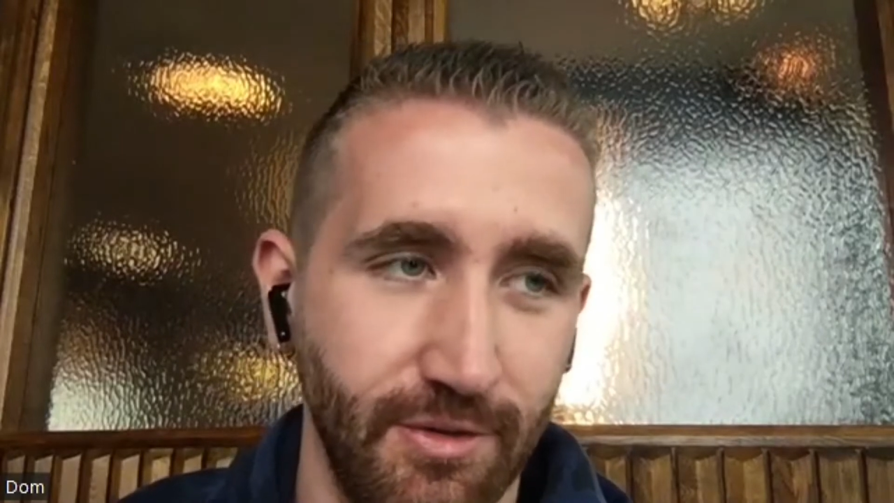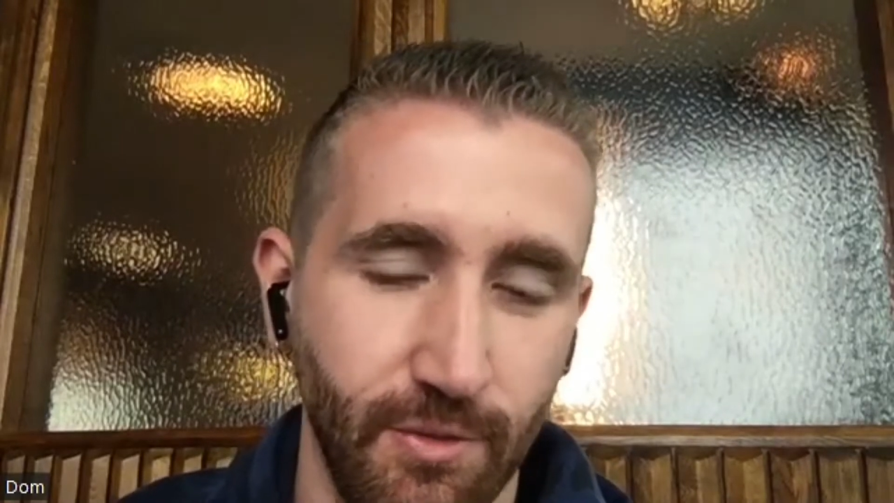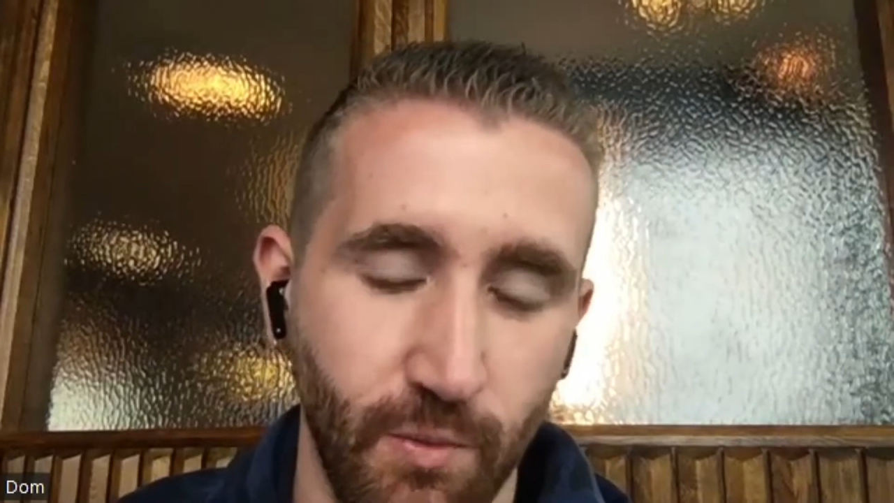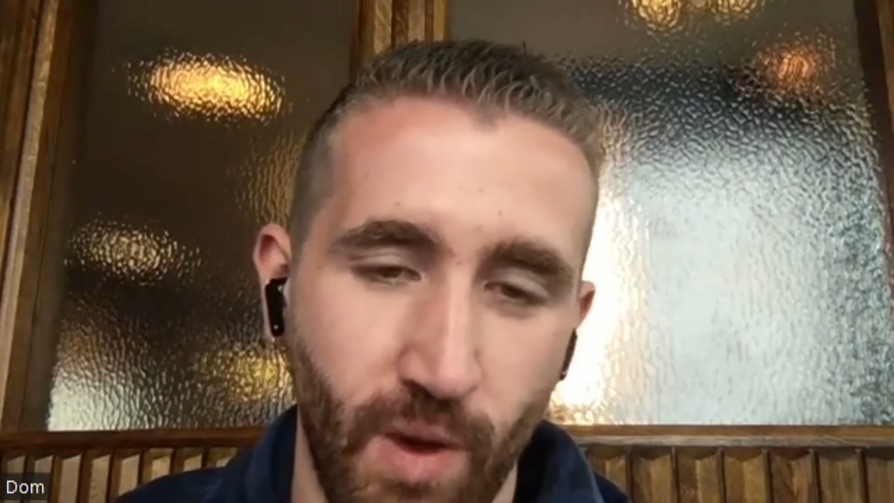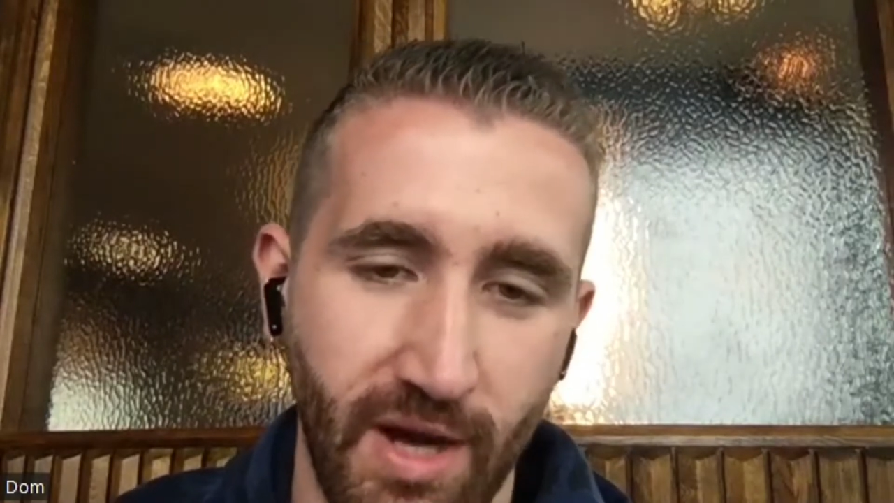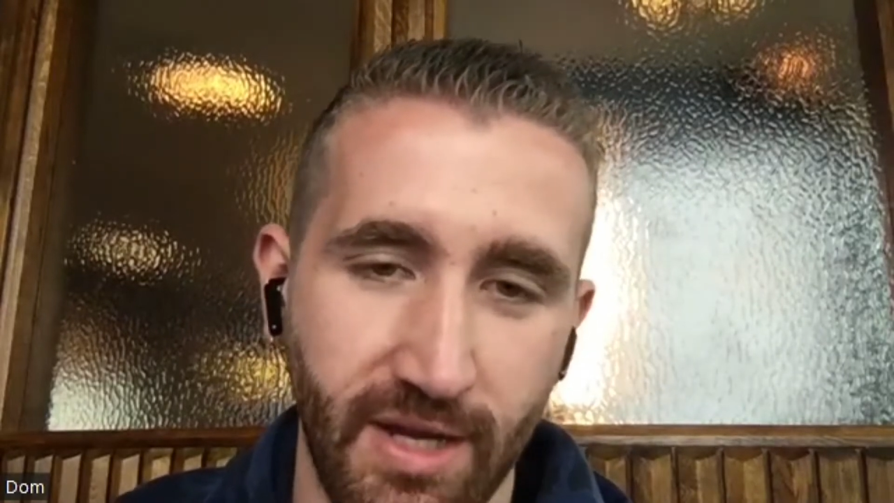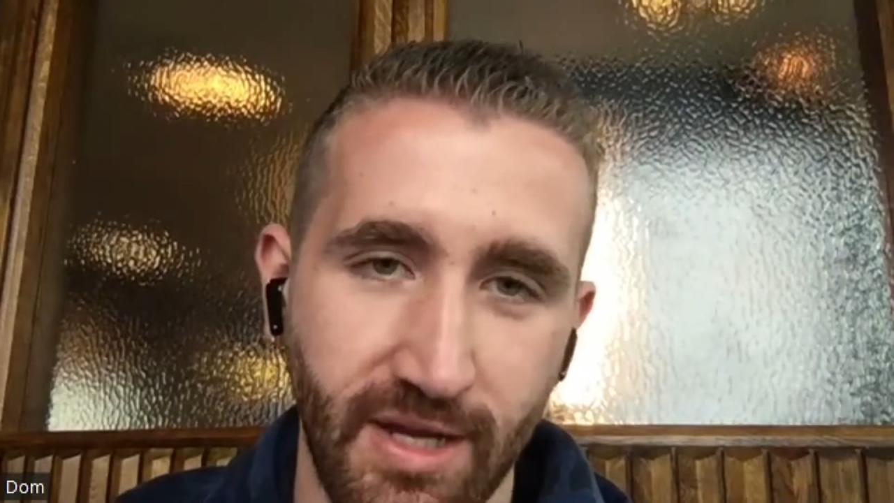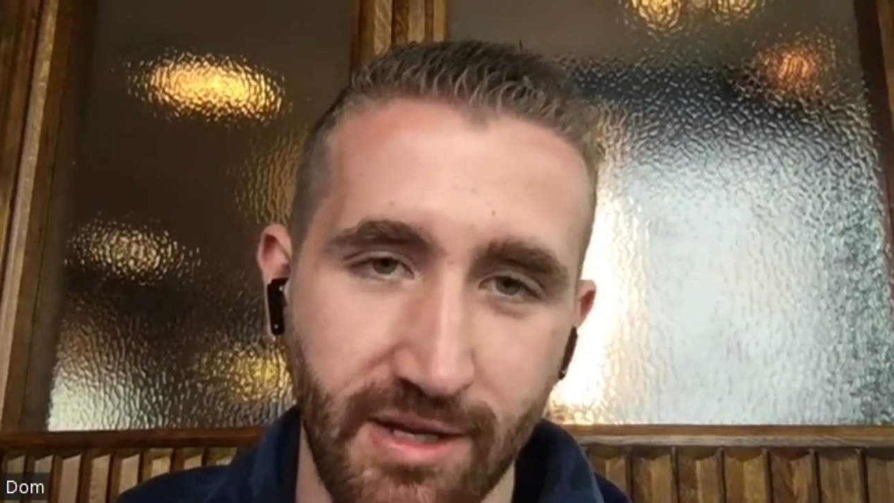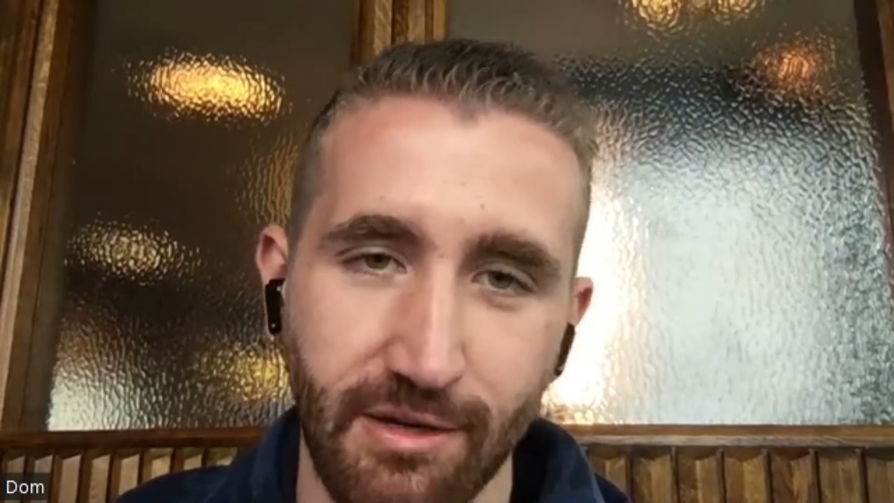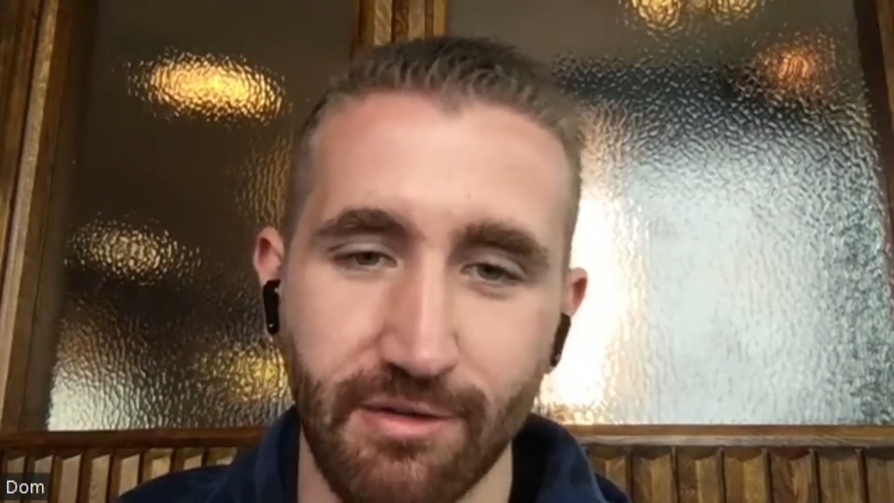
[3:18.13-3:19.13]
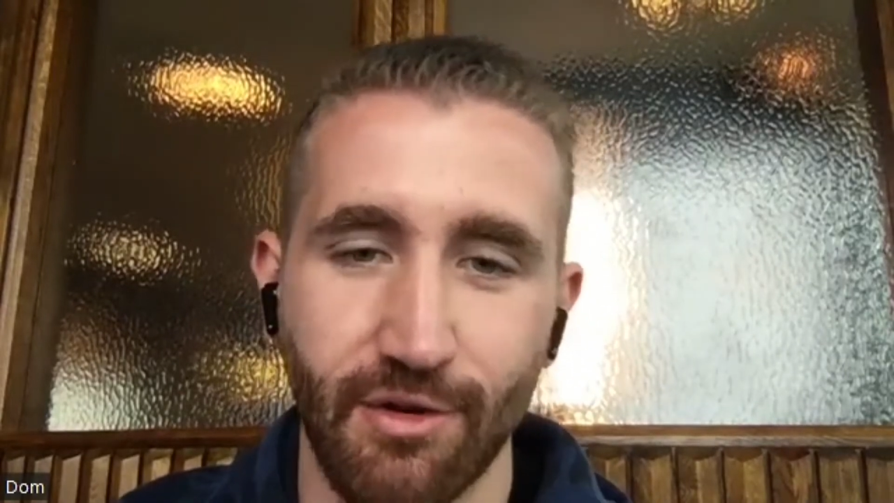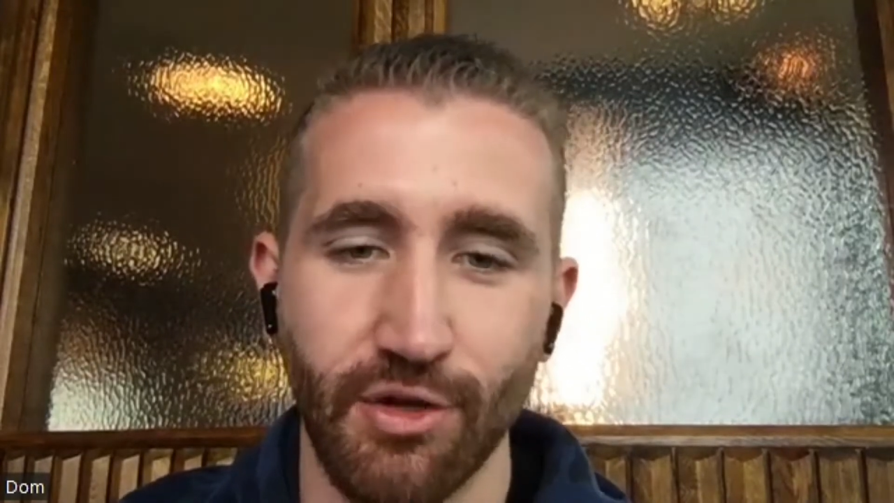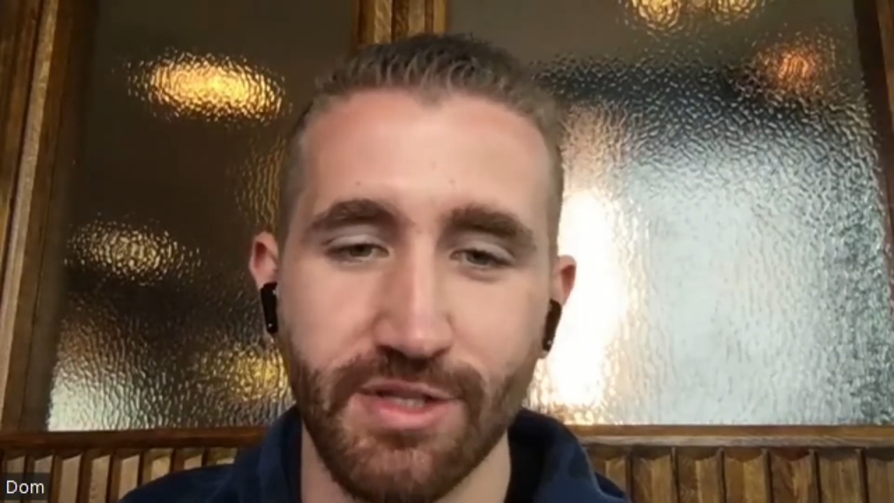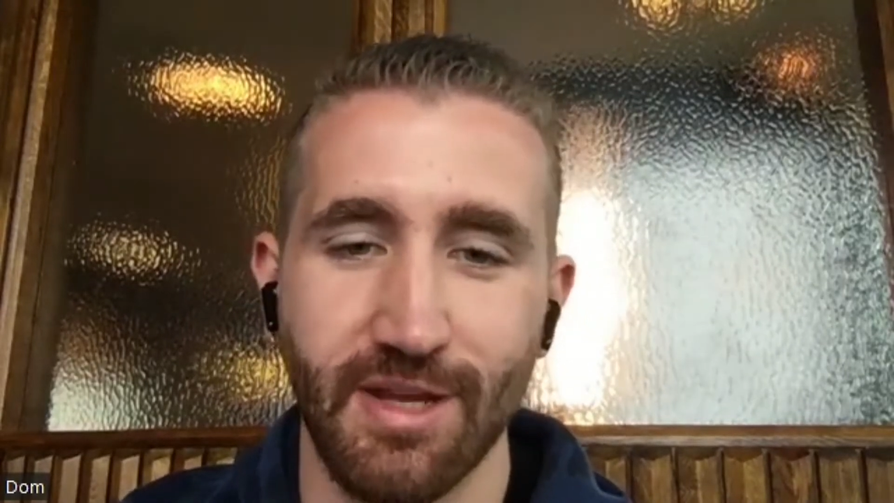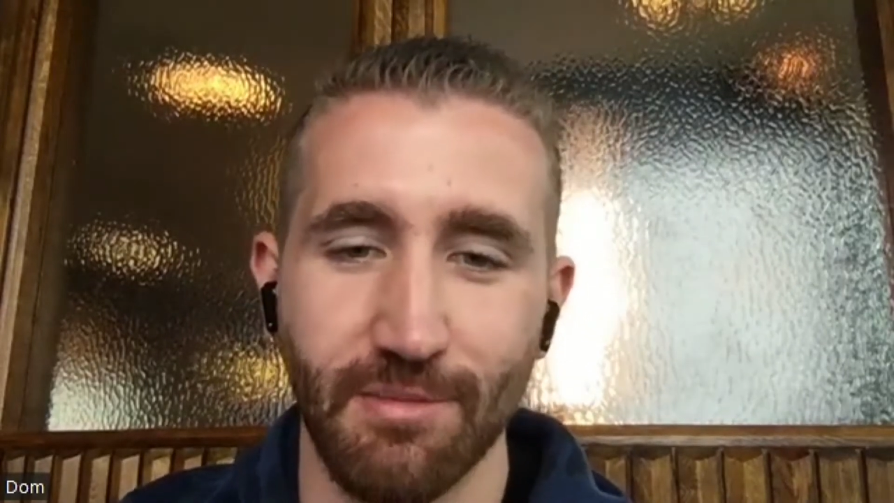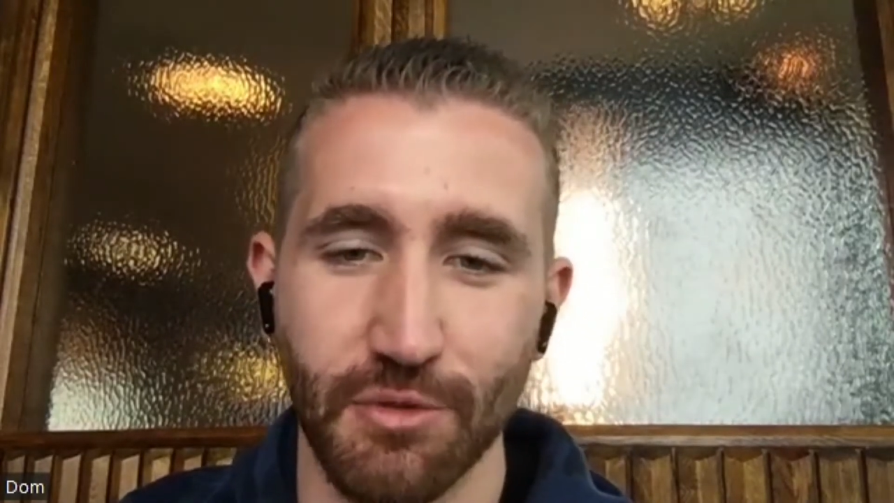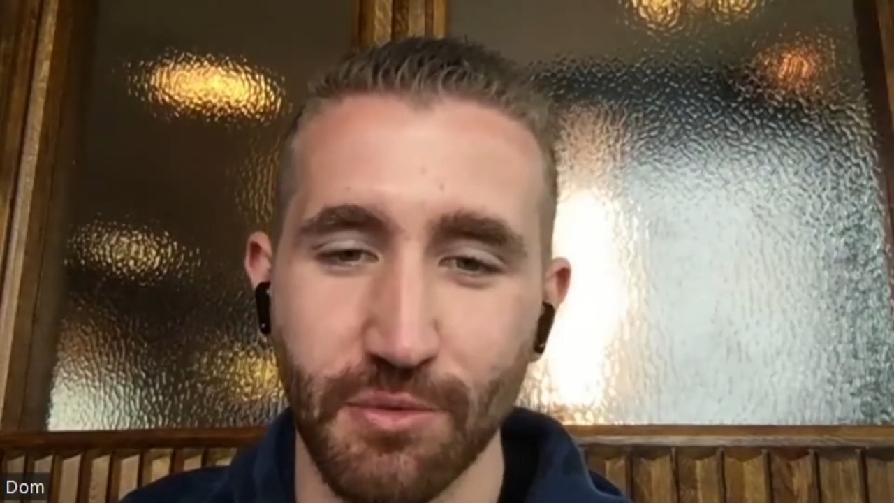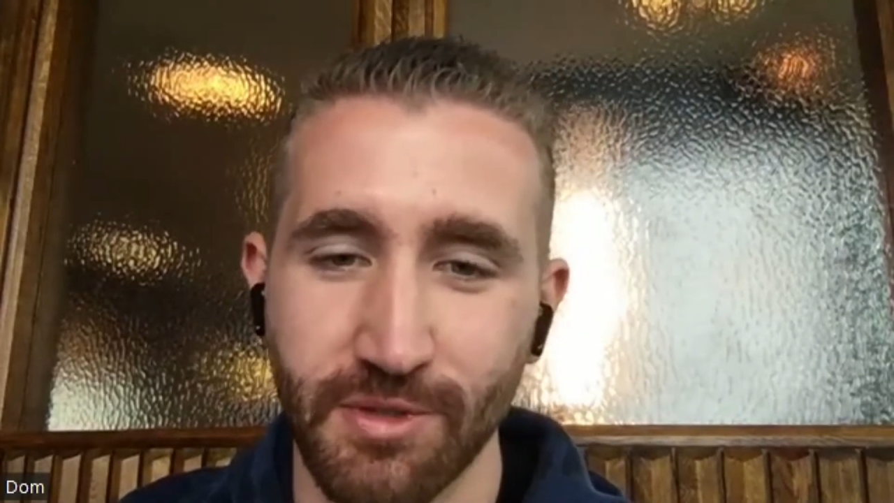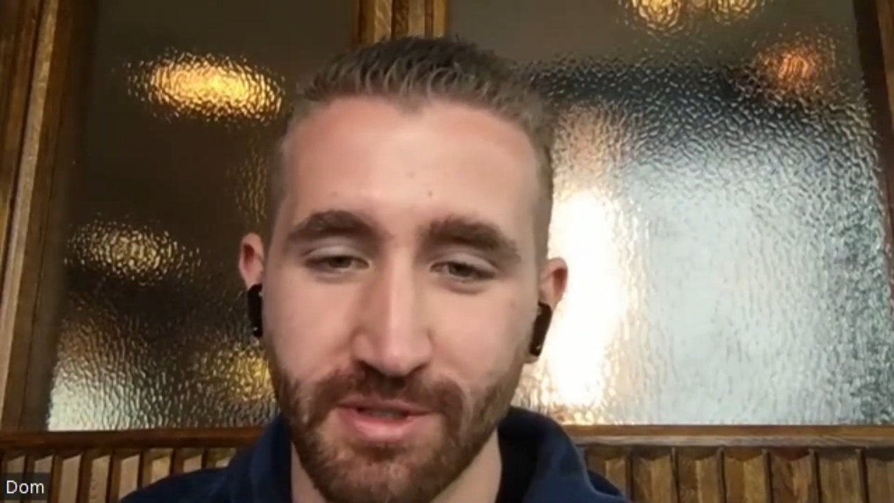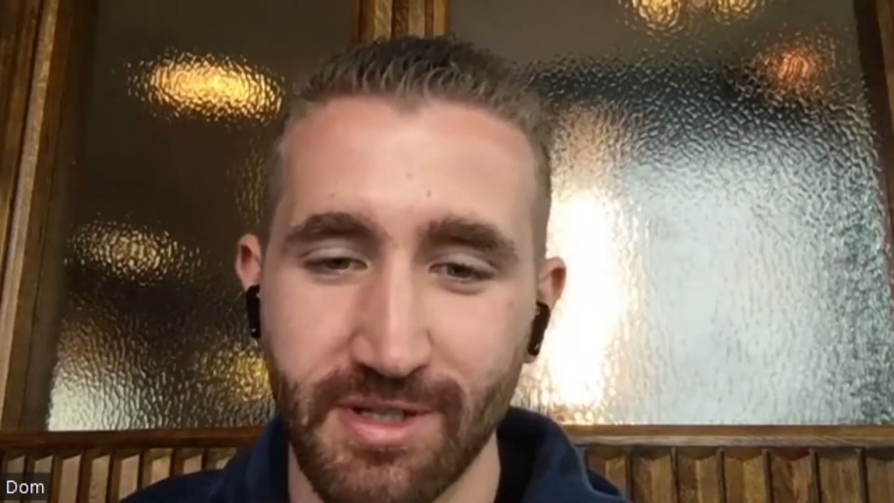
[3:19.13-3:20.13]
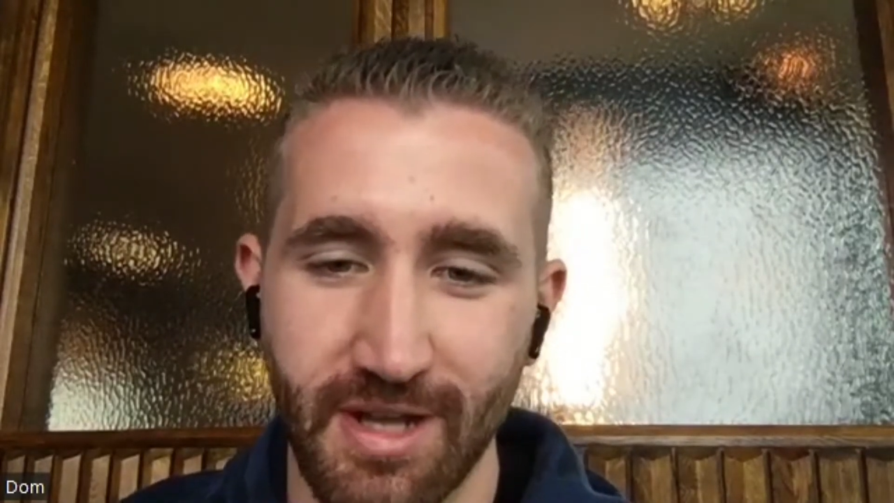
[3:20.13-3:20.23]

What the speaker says: wacky and conceptual.